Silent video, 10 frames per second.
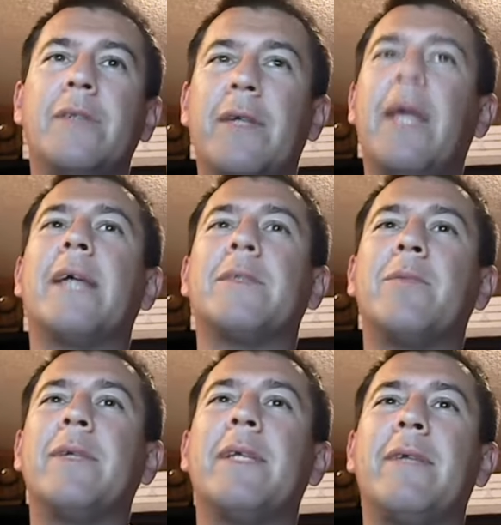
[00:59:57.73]
So
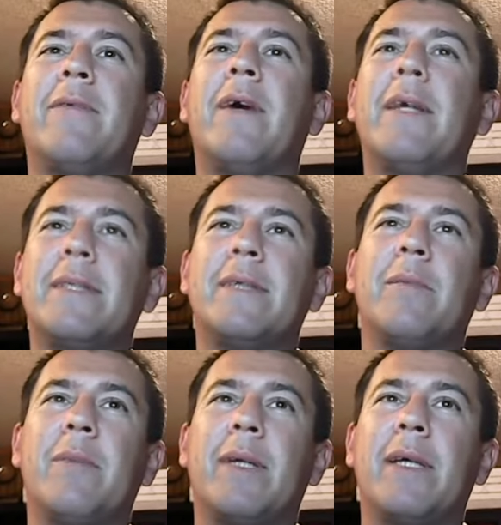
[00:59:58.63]
yes, we did find
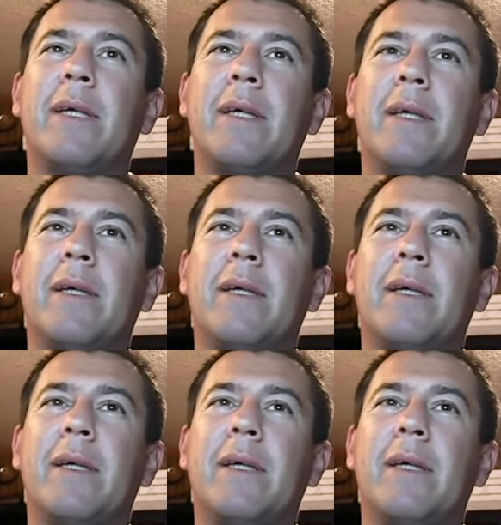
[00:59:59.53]
somebody